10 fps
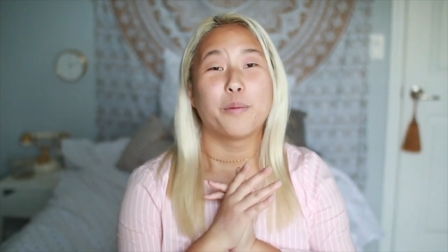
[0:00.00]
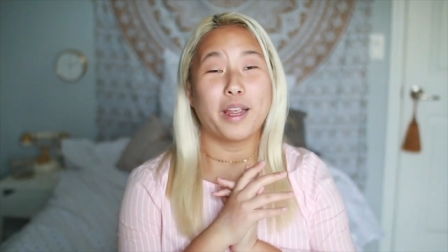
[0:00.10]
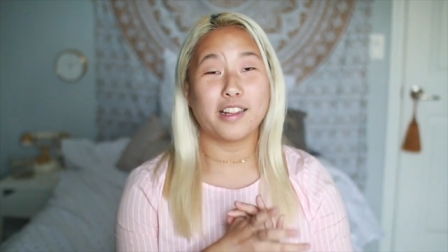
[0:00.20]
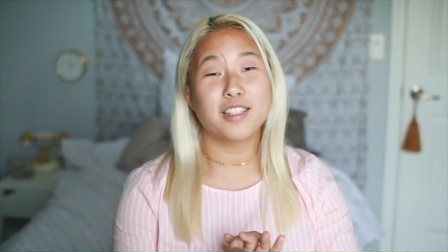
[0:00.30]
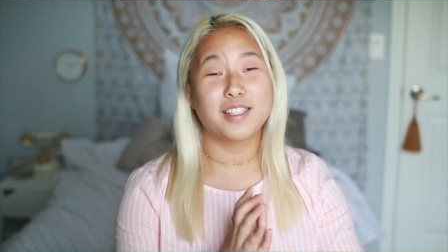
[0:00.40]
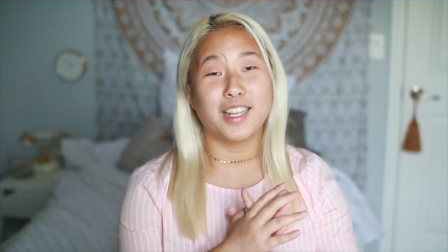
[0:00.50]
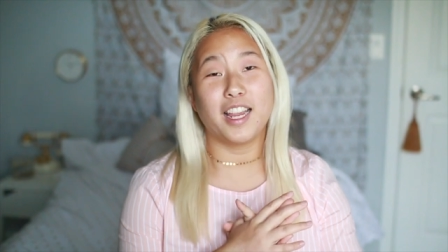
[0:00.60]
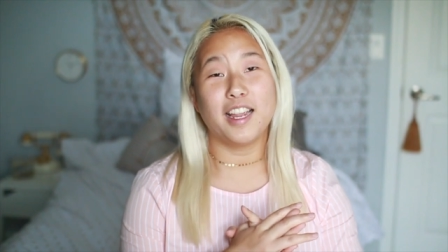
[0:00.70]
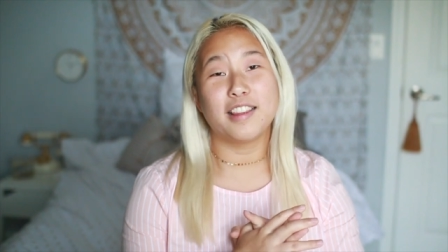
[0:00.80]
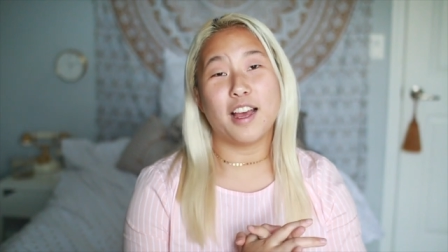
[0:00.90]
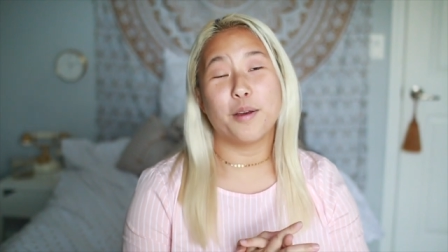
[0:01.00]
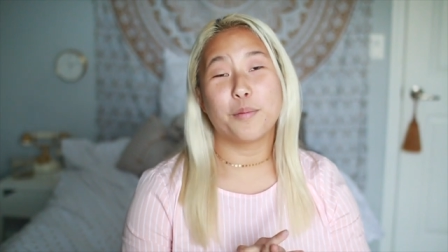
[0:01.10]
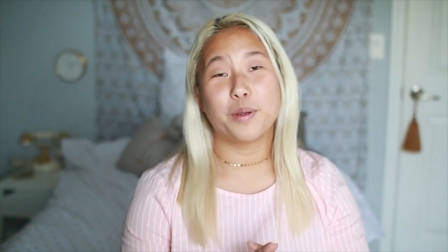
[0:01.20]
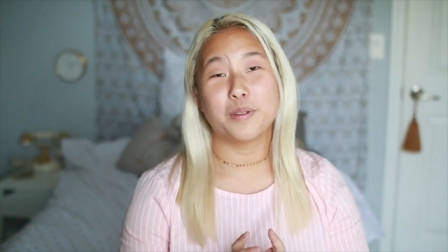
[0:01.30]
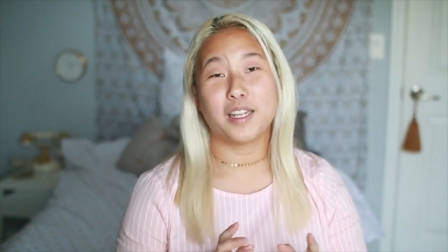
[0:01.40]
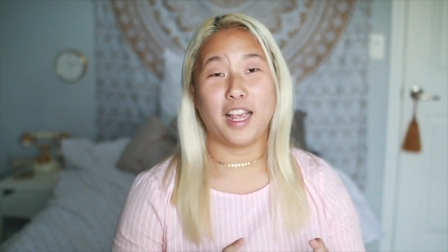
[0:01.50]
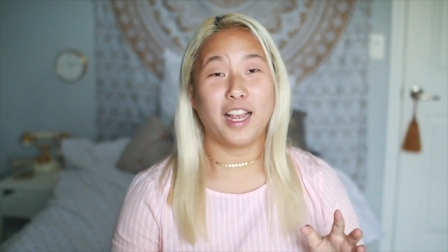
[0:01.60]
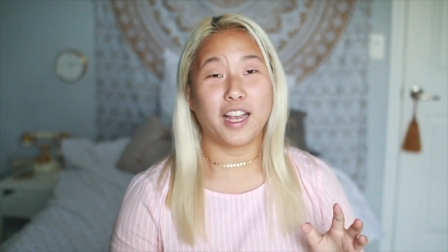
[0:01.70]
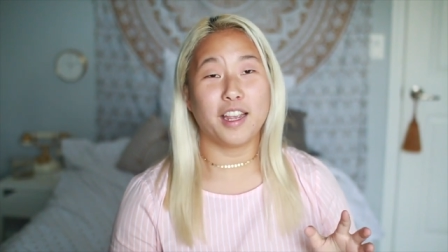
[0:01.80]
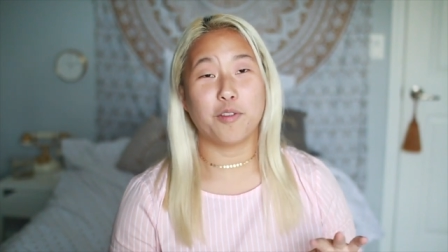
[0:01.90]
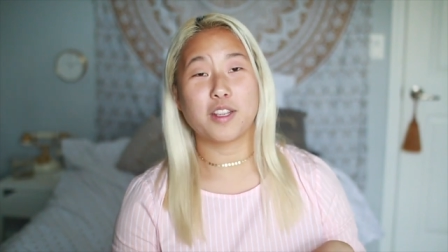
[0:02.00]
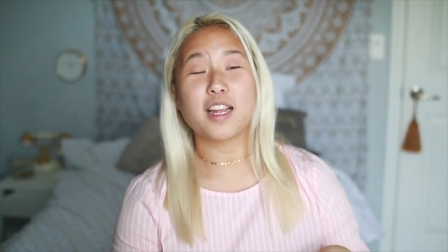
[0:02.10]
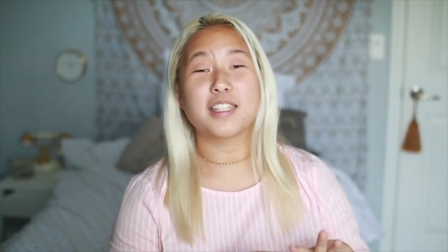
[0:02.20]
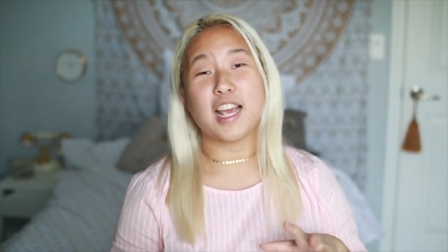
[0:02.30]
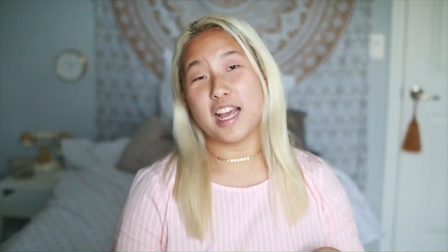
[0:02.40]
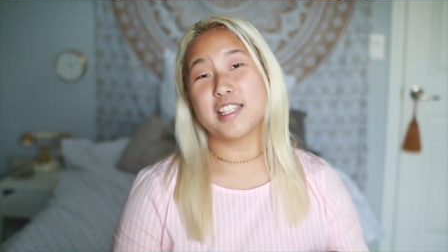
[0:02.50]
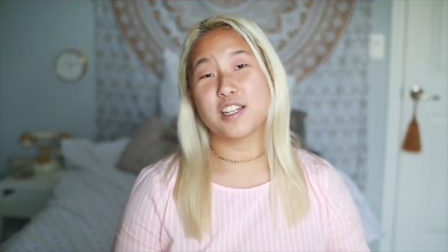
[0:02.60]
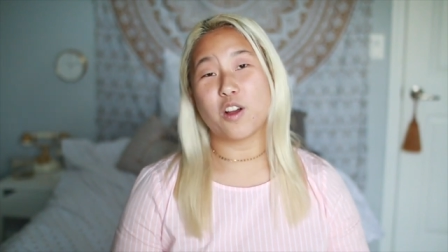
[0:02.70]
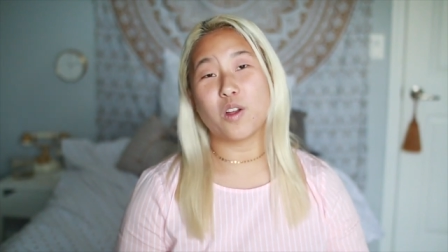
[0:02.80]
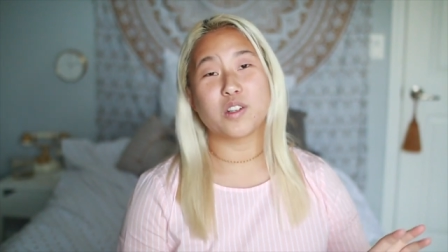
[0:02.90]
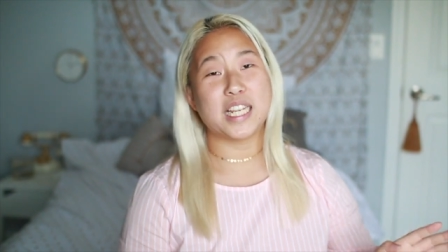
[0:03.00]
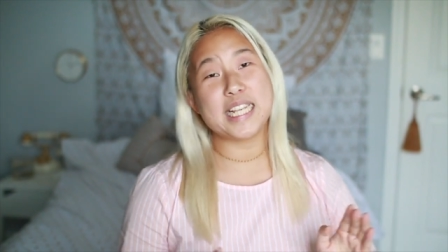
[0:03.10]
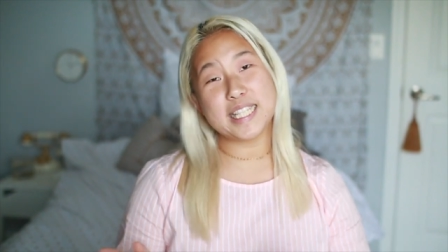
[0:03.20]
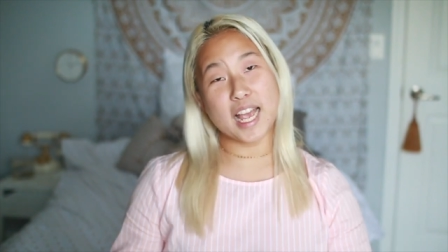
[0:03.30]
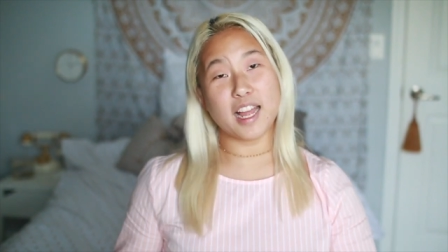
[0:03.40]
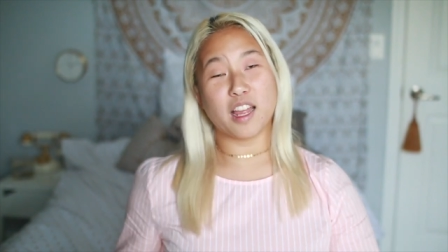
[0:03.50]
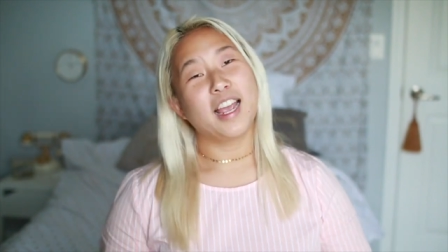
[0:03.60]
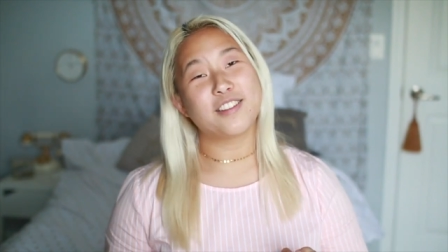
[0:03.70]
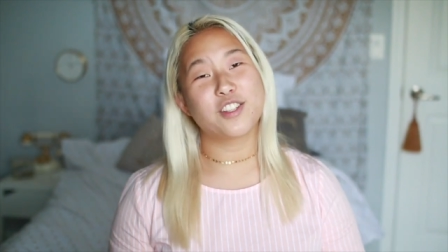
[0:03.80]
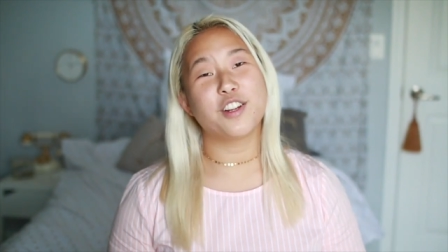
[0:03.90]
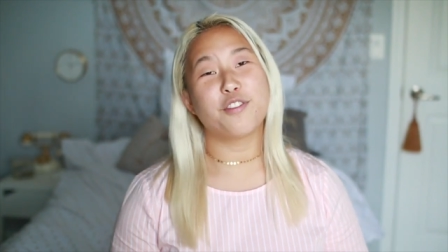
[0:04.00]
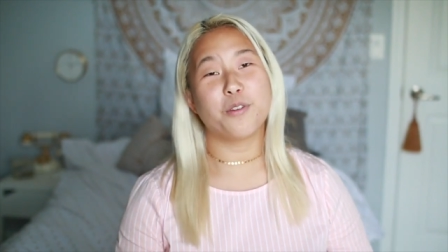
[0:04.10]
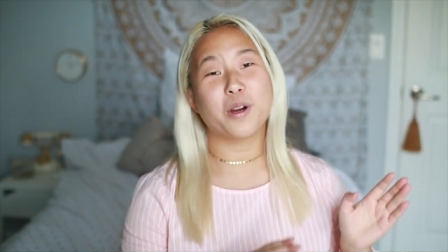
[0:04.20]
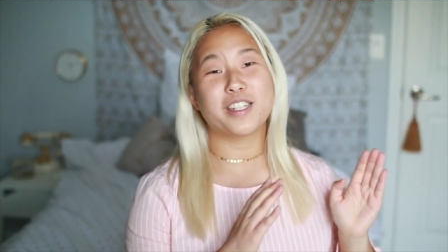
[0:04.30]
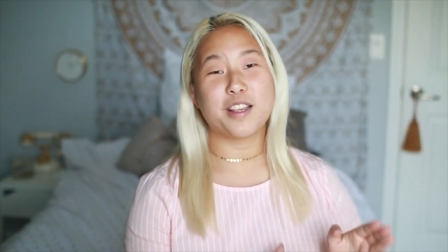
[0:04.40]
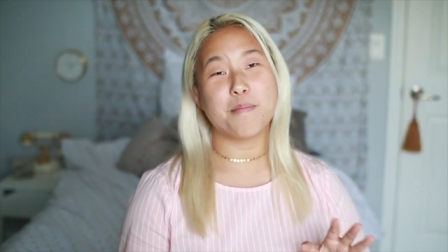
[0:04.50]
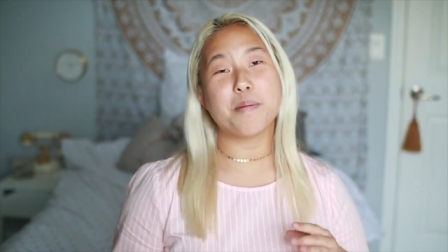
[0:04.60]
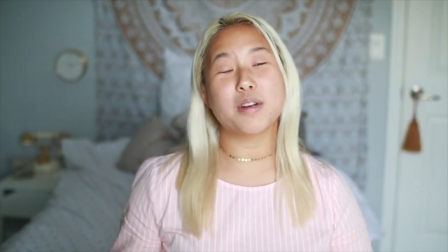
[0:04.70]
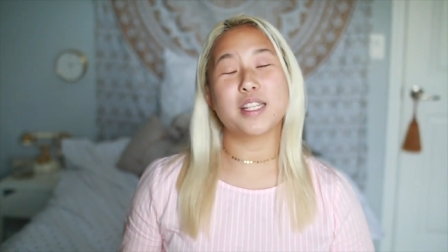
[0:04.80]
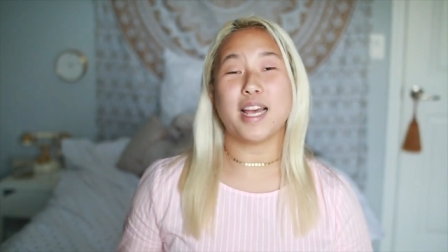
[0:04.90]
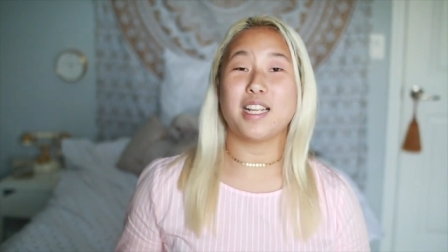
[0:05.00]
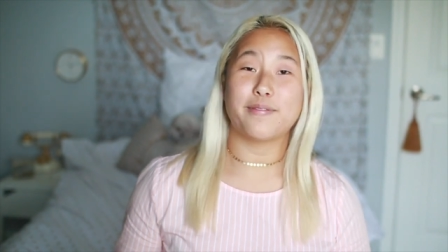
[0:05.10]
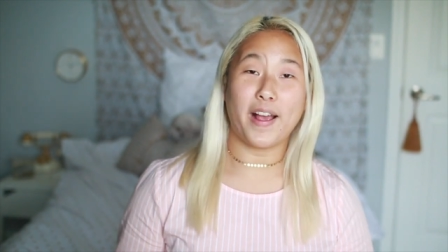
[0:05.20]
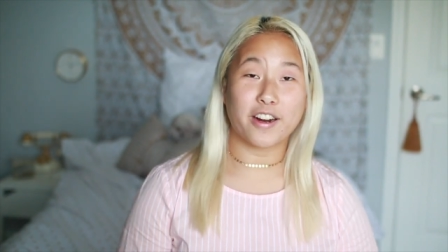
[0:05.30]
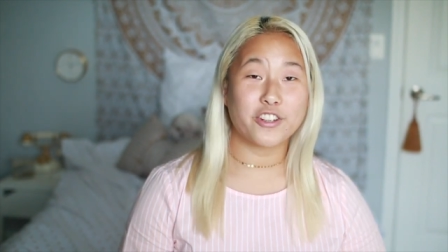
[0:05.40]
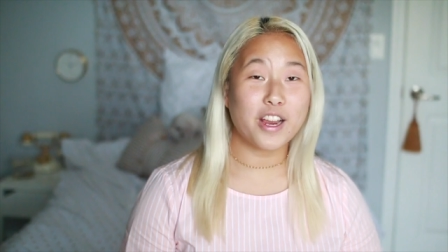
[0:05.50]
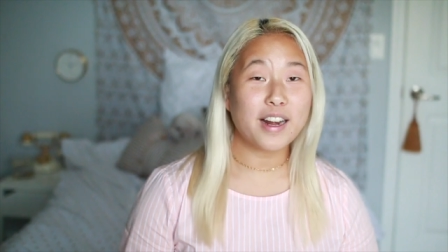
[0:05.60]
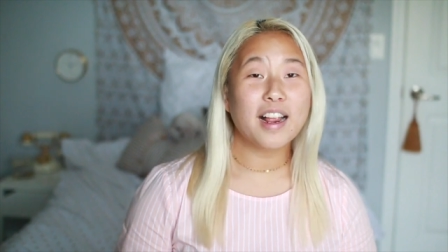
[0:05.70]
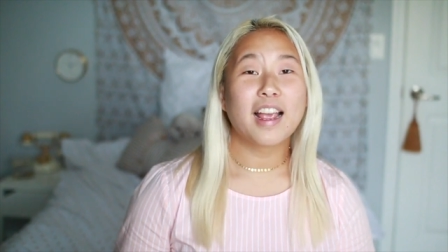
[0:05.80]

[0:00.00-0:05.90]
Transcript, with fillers: We had this thing that we would take, it was like a test called TSET. It stood for Team Member Satisfaction.